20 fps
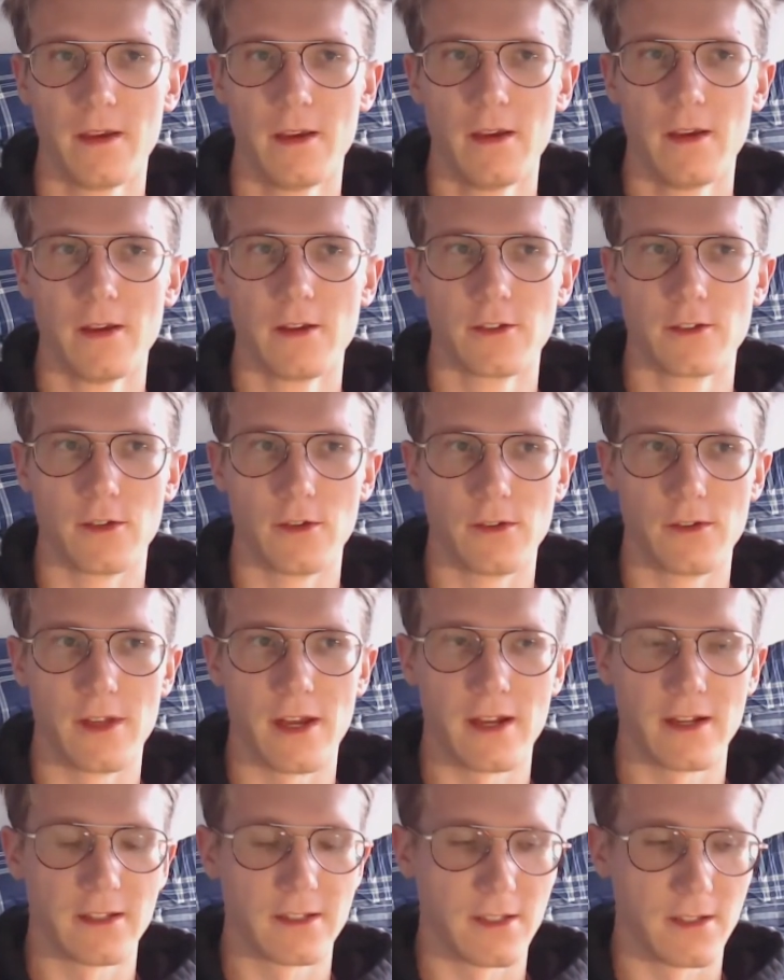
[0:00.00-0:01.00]
So
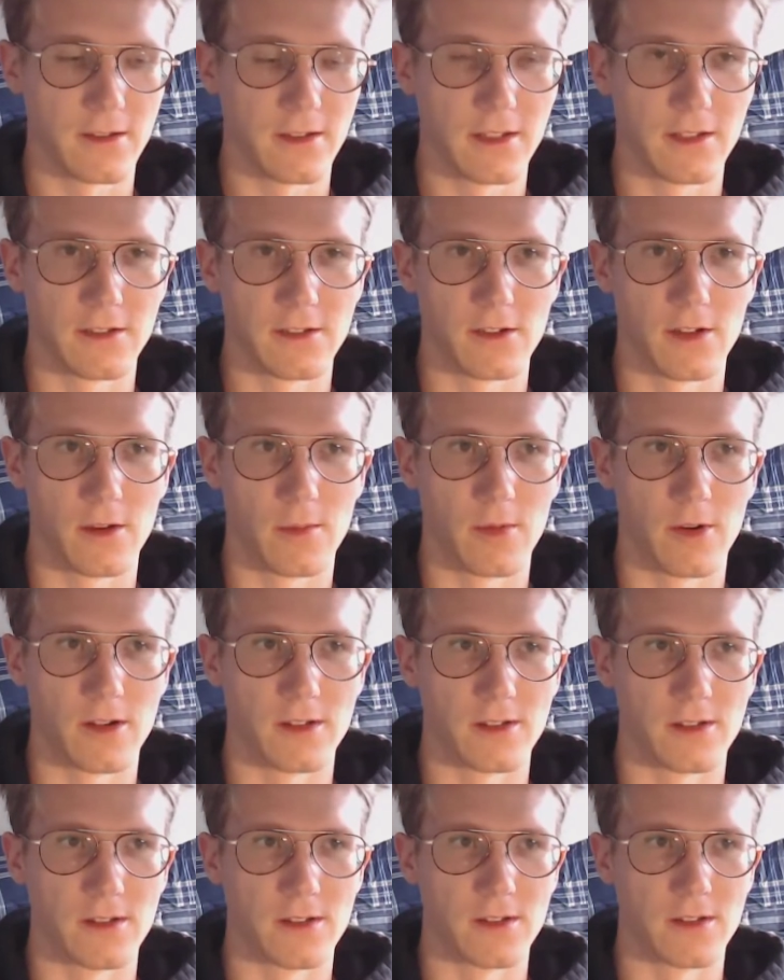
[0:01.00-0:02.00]
that is how the install
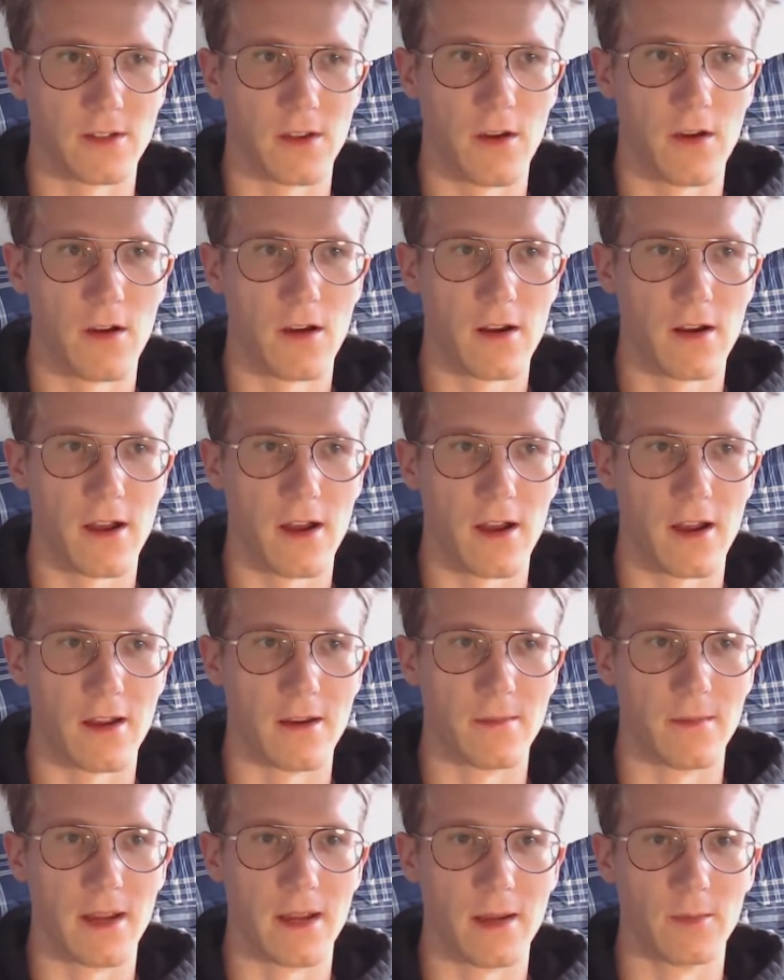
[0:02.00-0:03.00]
process has gone.
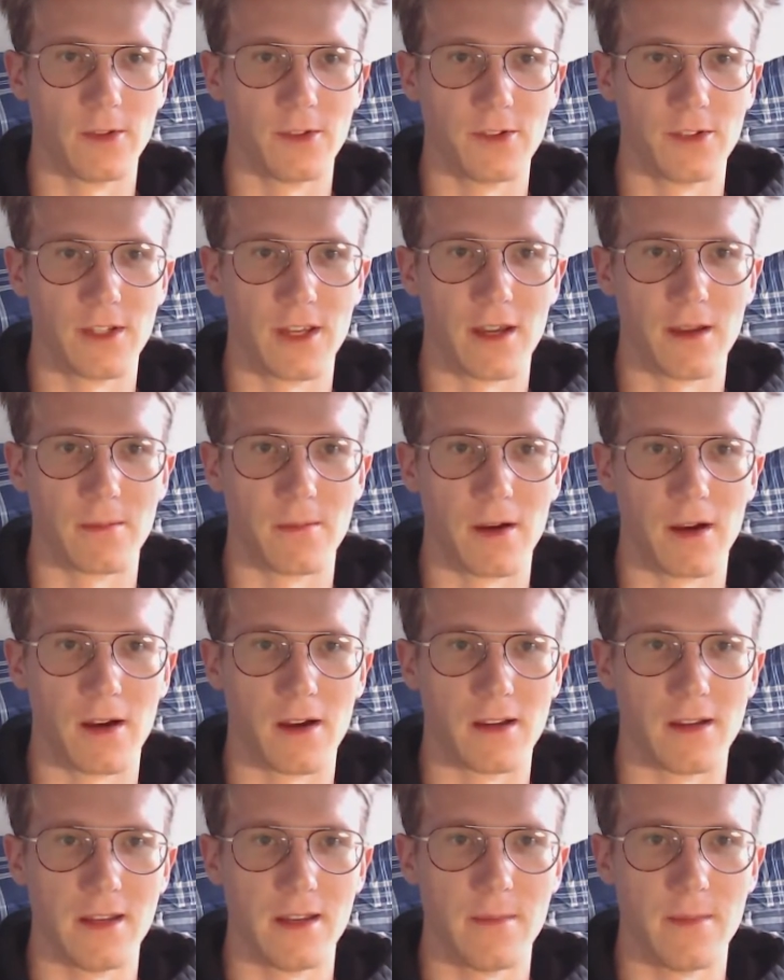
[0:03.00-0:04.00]
I'm able to get
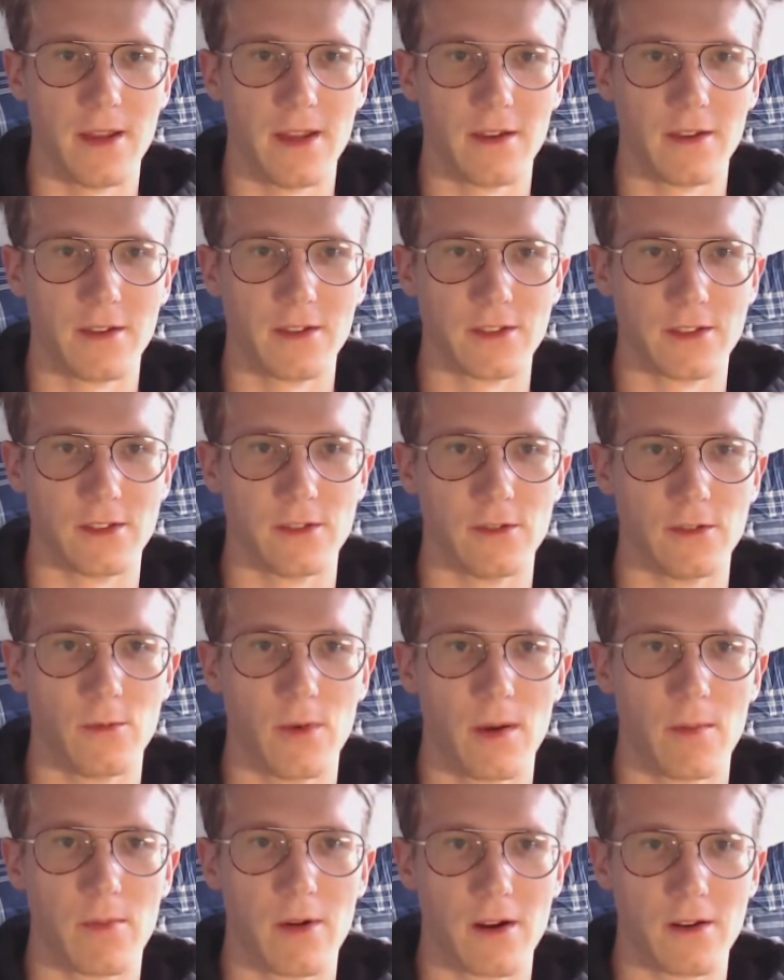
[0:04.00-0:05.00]
my emails and do
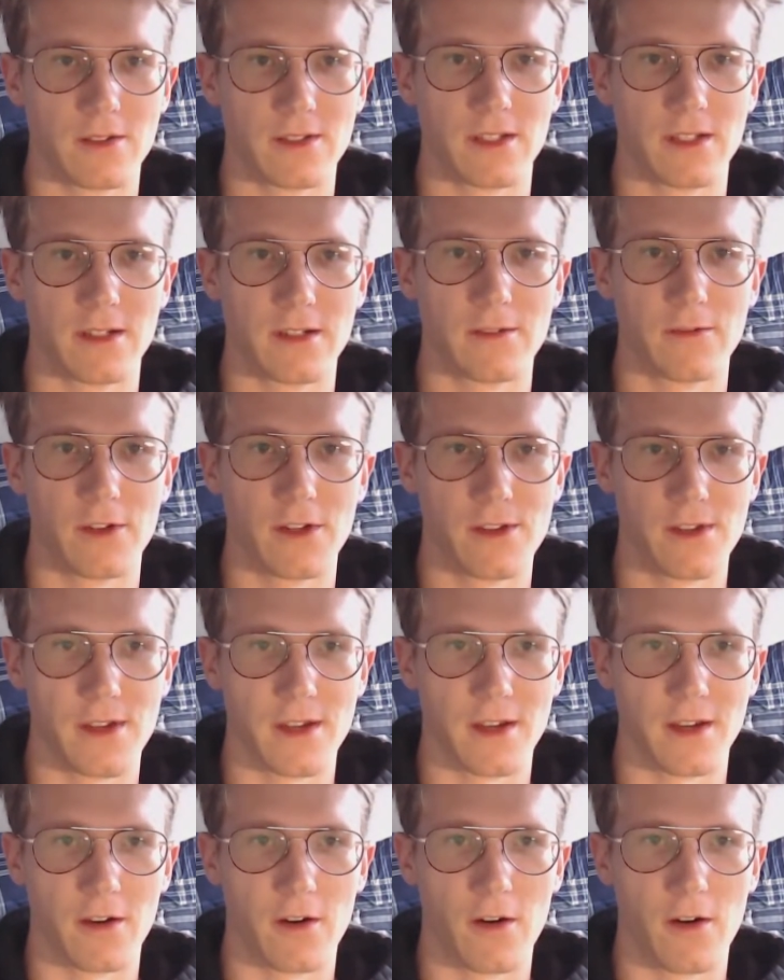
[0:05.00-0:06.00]
web browsing and
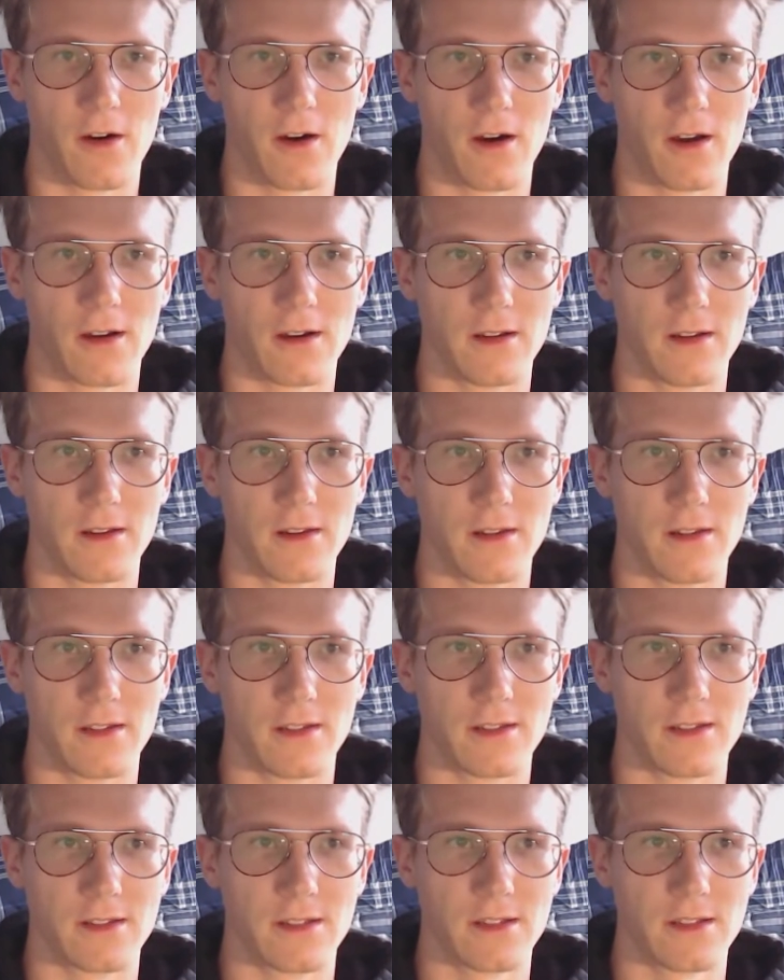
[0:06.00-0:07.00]
everything on this
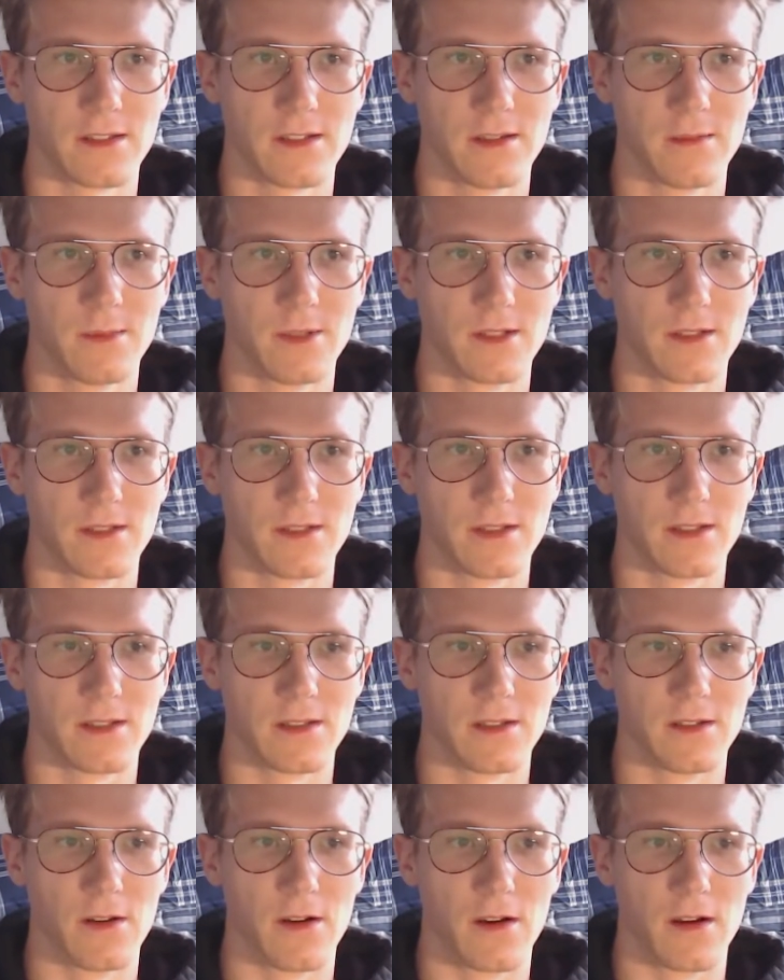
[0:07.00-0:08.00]
system. It's
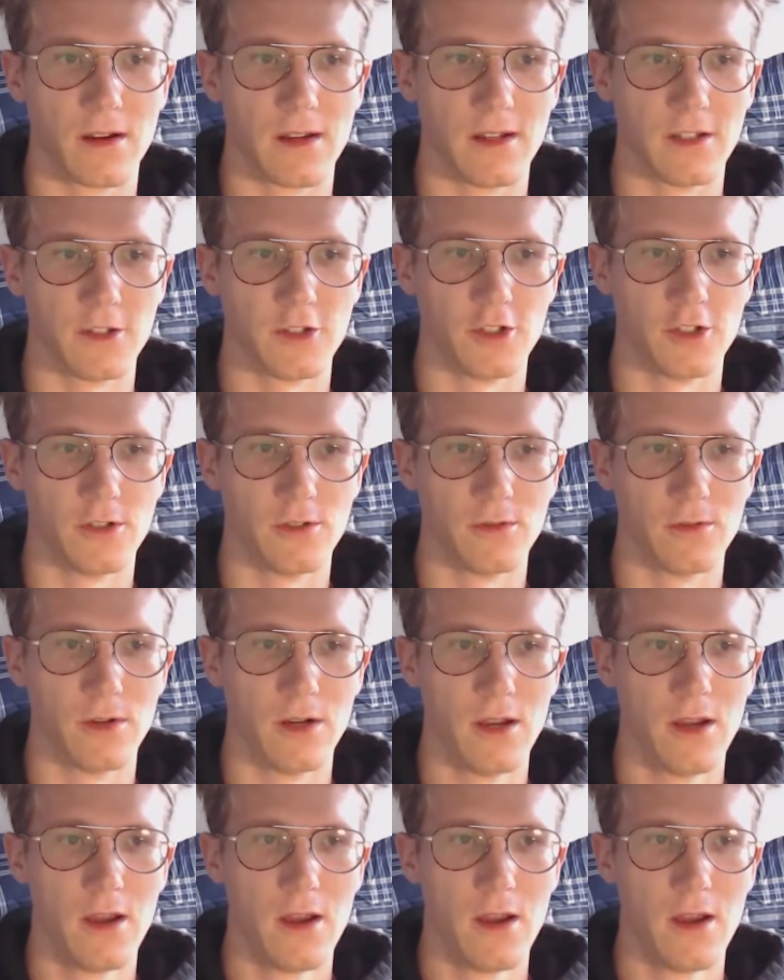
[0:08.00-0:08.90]
a non-issue.